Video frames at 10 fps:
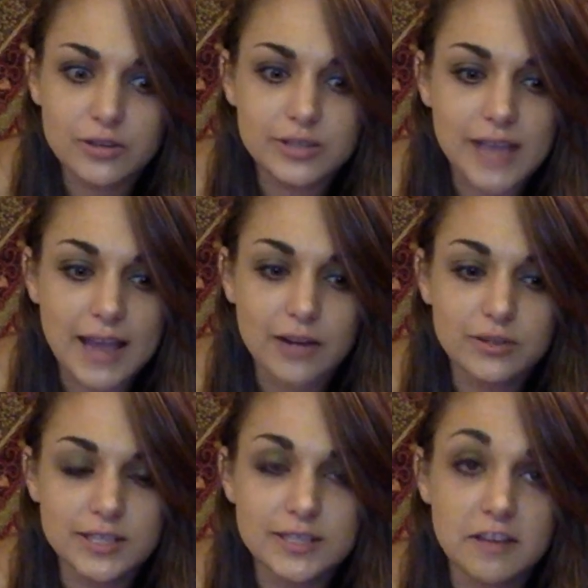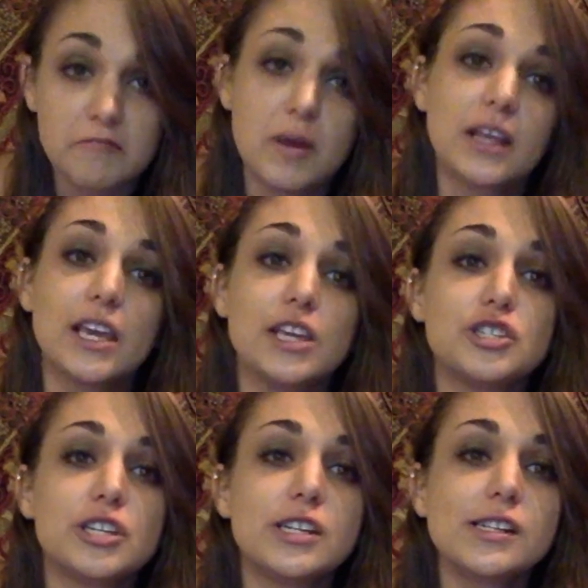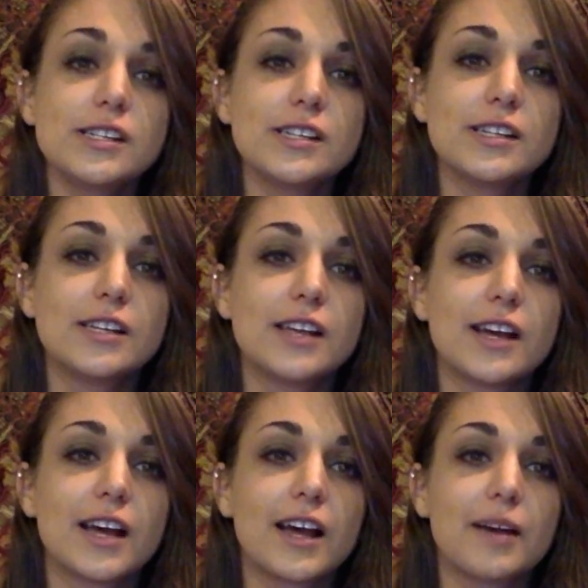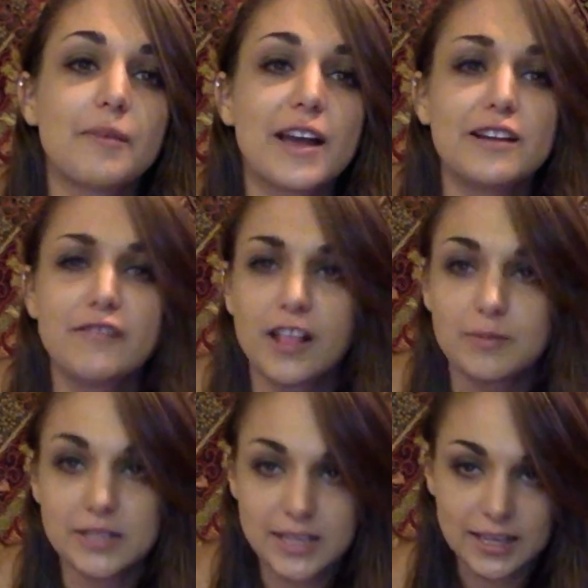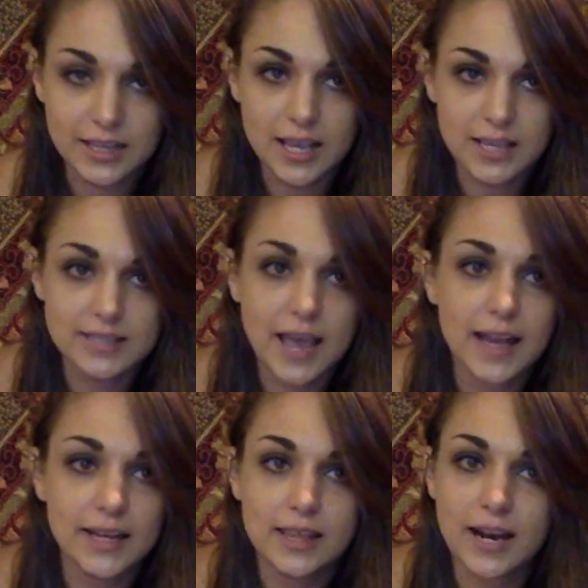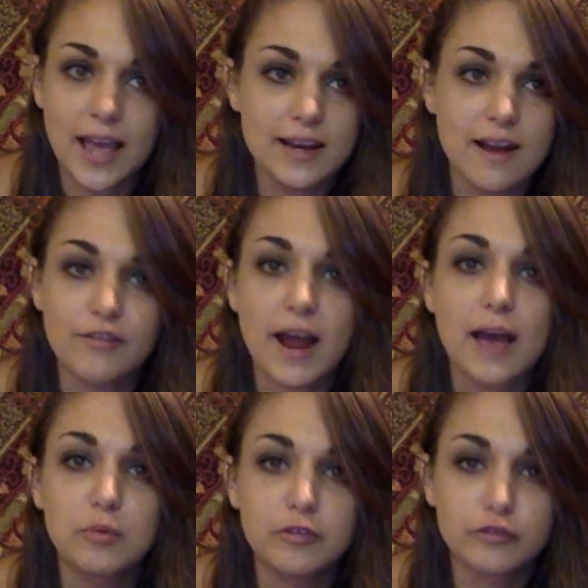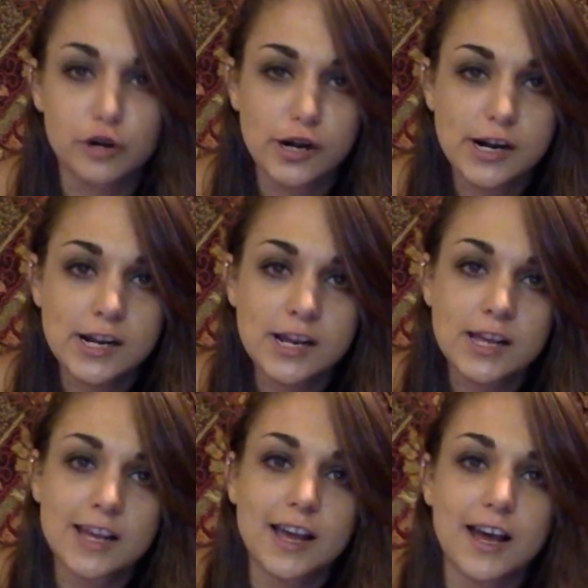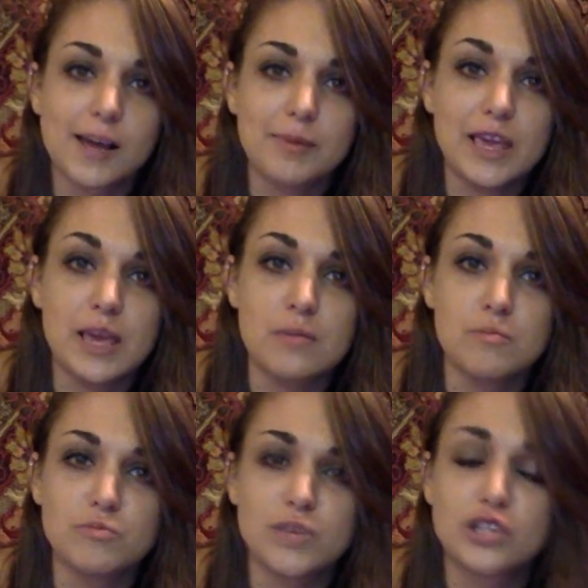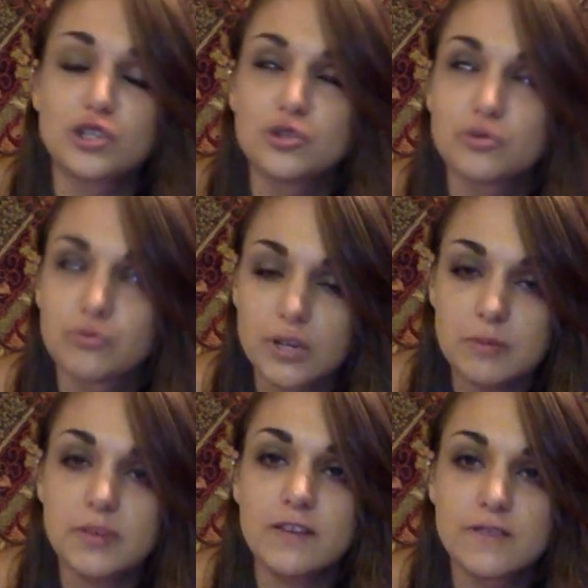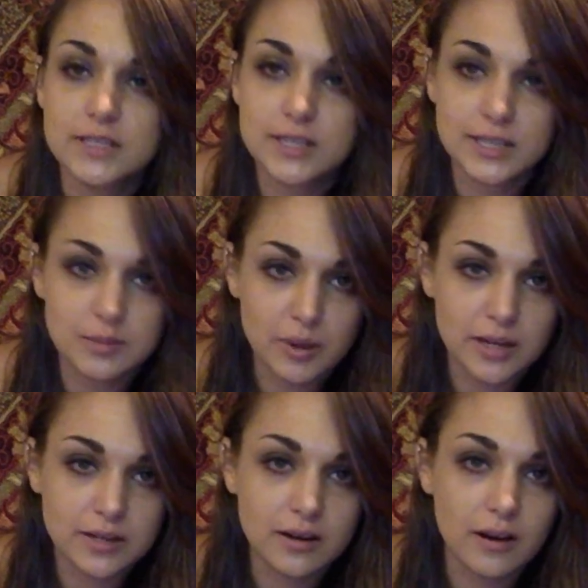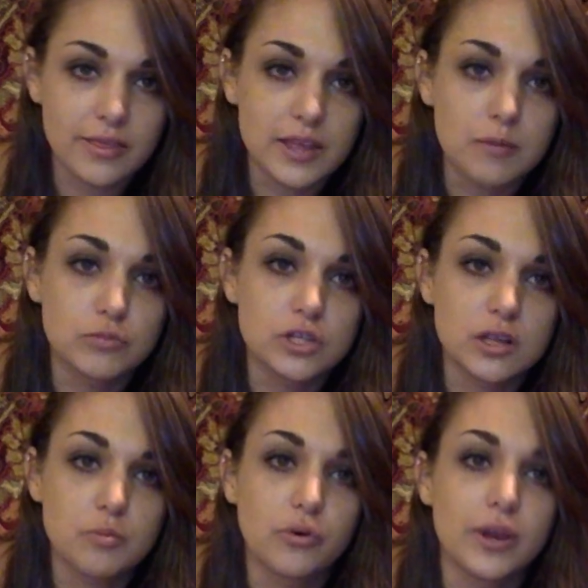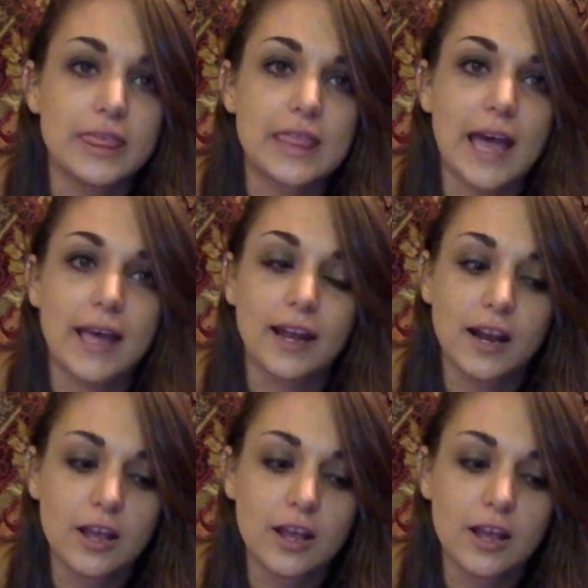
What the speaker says: those high doses of medication. I developed a daily anxiety that I had never had before. I became extremely physically dependent on them to the point that